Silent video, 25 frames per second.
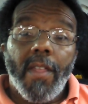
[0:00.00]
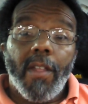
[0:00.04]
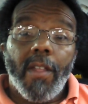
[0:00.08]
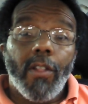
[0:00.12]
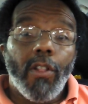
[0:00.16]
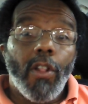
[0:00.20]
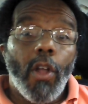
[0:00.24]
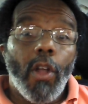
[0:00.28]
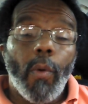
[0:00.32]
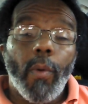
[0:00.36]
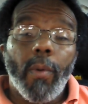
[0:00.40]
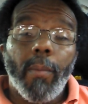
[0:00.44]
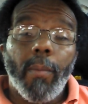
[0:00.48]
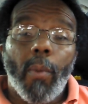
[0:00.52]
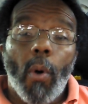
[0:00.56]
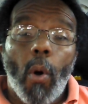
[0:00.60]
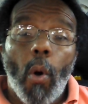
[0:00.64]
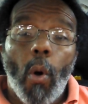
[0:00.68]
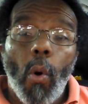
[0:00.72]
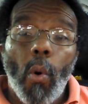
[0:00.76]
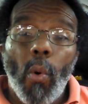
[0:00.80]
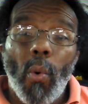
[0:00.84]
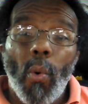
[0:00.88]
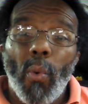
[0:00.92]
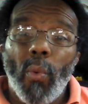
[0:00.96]
Lo and
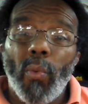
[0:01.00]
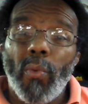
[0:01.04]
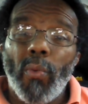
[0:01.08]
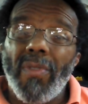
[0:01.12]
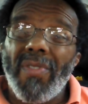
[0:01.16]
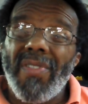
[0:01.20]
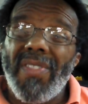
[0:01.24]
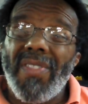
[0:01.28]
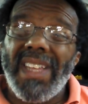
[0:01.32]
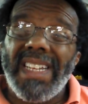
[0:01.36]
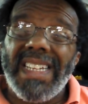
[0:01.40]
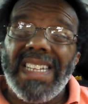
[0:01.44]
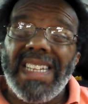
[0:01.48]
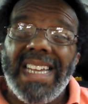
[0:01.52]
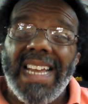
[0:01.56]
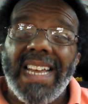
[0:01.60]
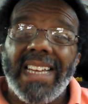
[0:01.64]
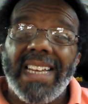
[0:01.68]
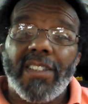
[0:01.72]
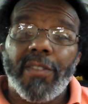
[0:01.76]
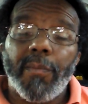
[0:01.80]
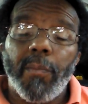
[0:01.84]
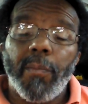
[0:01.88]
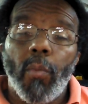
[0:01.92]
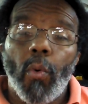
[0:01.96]
behold, the
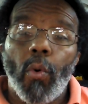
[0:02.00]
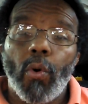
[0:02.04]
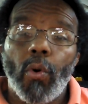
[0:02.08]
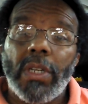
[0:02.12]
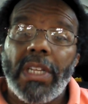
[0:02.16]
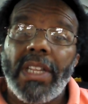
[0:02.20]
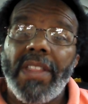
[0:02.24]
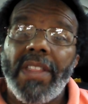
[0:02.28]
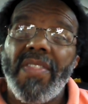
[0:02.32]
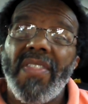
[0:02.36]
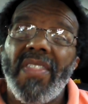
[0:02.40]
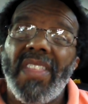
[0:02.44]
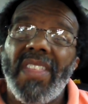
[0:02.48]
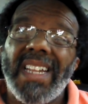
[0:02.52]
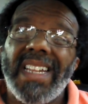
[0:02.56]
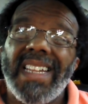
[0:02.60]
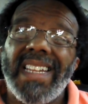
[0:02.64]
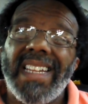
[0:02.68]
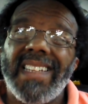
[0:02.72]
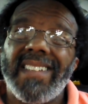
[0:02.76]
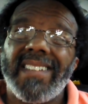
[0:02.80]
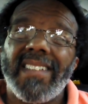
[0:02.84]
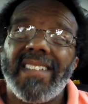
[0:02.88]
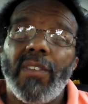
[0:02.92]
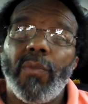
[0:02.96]
next morning, the
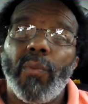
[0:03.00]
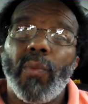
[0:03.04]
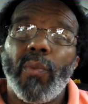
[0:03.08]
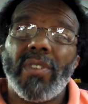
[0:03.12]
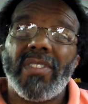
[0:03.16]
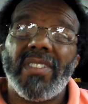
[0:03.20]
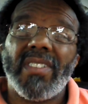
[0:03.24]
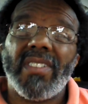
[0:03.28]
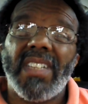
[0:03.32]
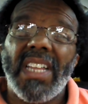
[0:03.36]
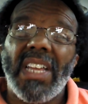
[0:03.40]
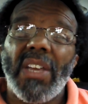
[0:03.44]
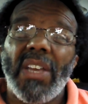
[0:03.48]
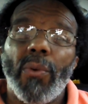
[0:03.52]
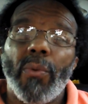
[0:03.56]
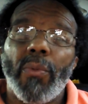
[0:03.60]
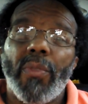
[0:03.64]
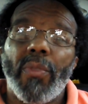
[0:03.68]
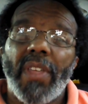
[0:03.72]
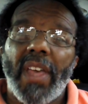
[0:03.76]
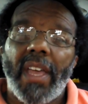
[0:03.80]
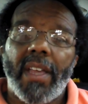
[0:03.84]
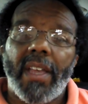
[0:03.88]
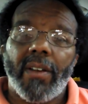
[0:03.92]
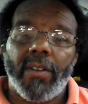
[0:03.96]
listing was still
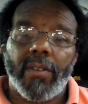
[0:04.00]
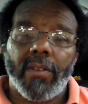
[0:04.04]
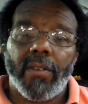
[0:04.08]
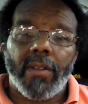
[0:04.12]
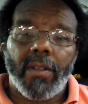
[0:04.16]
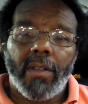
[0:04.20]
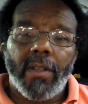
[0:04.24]
there.